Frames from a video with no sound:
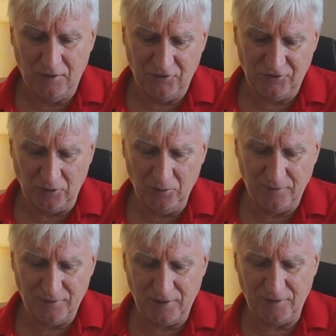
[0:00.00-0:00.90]
So
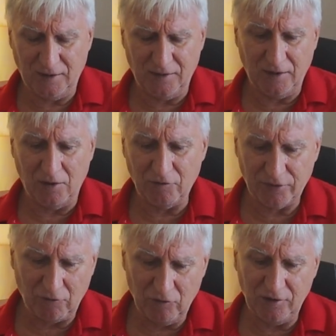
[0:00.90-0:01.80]

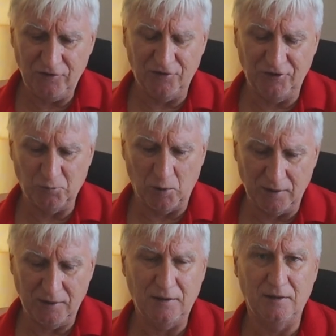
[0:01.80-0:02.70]
they released this
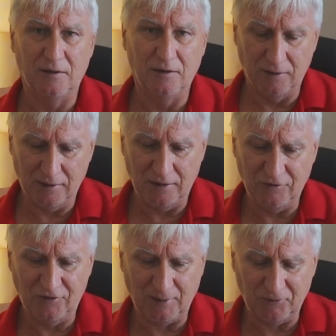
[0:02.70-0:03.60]
one
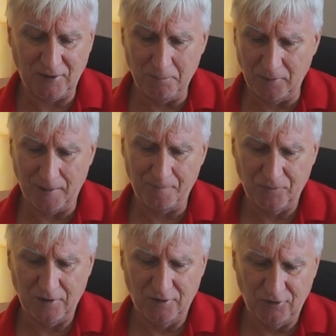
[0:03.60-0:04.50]
in September
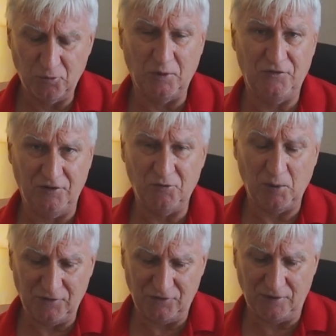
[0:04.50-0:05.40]

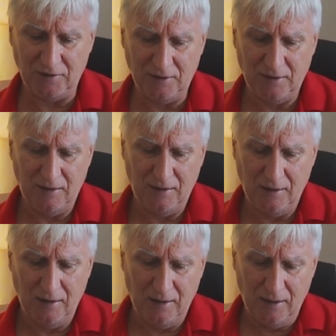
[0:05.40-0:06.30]
2020,
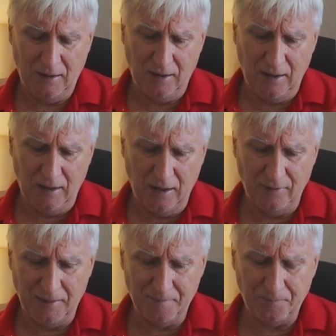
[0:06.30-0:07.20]

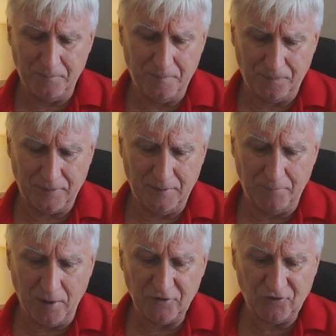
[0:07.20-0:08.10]
and then
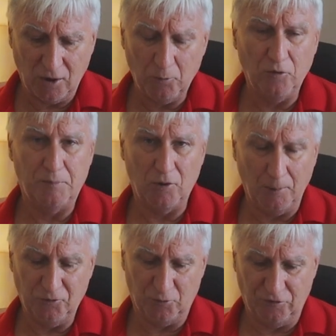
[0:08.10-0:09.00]
by the time all the
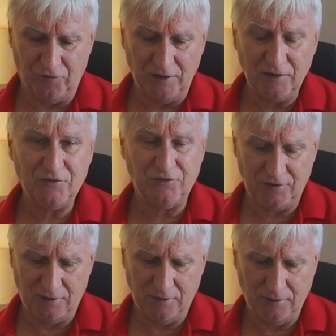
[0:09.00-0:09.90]
problems were
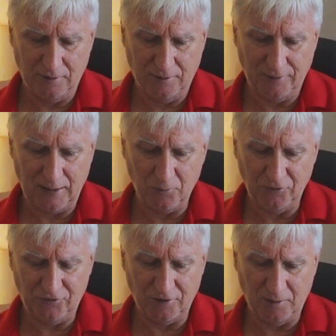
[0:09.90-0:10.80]
fixed, that
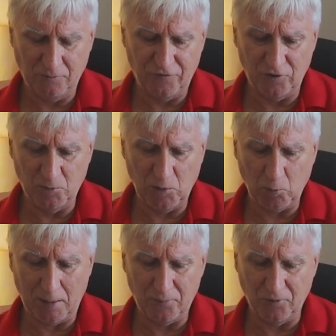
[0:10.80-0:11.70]
was firmware
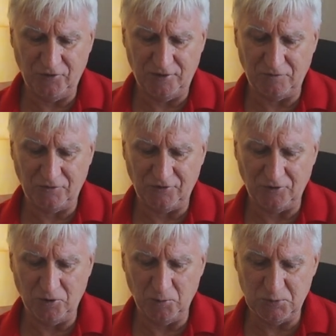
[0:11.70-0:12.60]

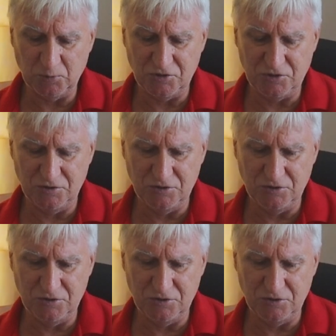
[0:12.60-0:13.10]
1.72, which was